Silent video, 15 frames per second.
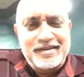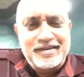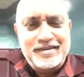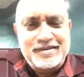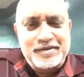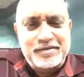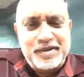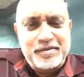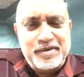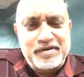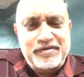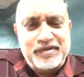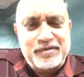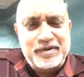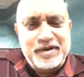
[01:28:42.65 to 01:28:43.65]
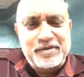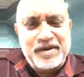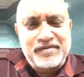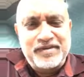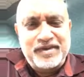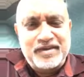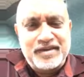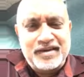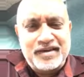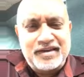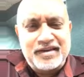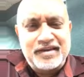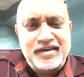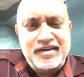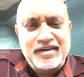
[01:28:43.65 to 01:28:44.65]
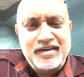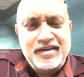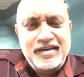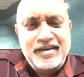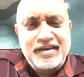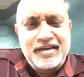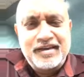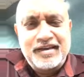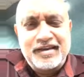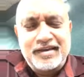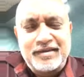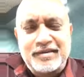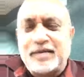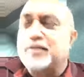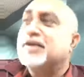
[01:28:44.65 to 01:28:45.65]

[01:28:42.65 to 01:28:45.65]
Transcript: My father hardly, I don't